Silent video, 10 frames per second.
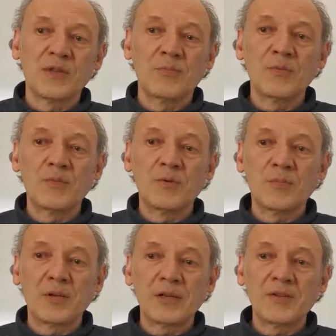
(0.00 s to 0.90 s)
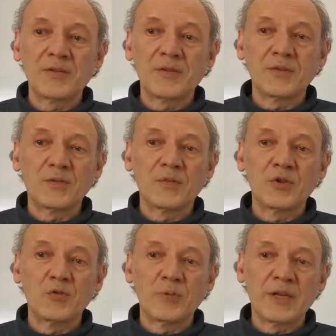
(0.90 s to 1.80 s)
can we replace these
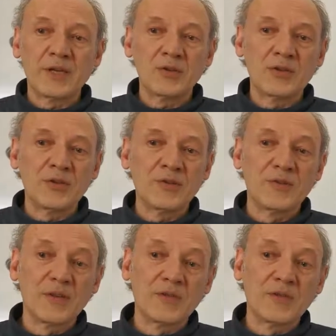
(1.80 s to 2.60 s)
renewable energies?